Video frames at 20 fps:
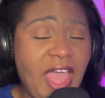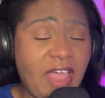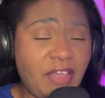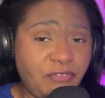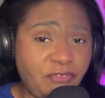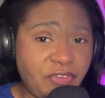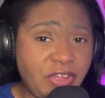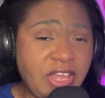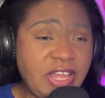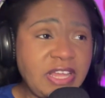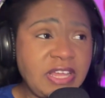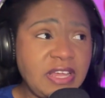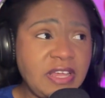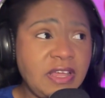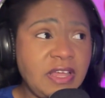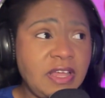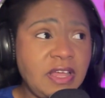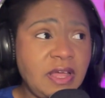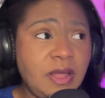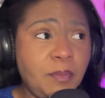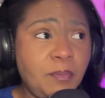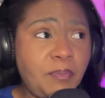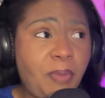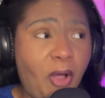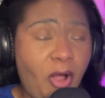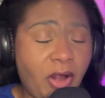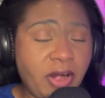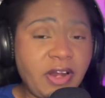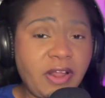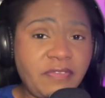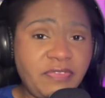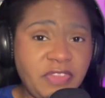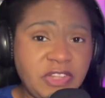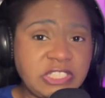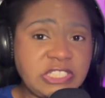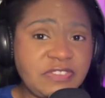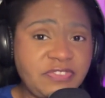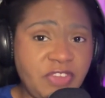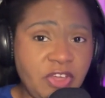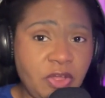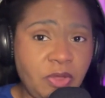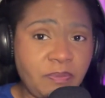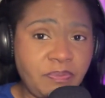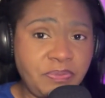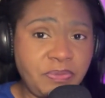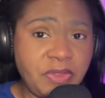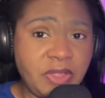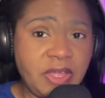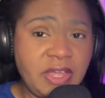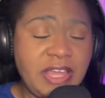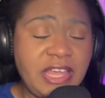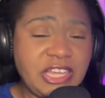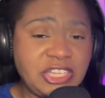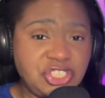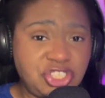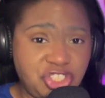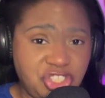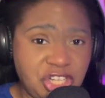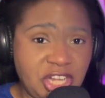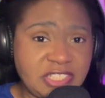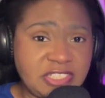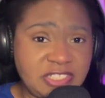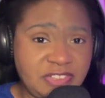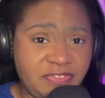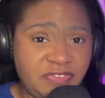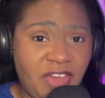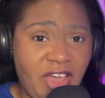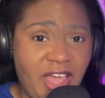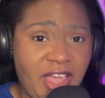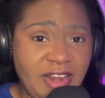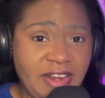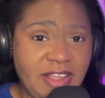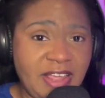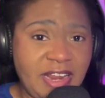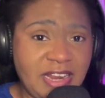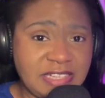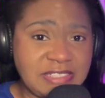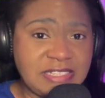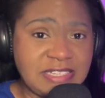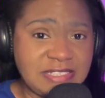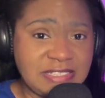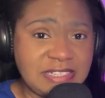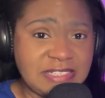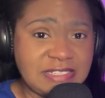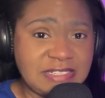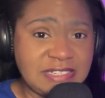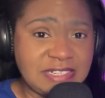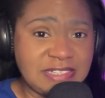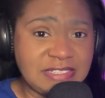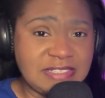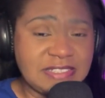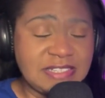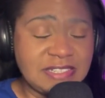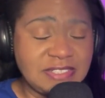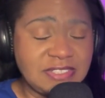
Every part of this film is justified in its existence.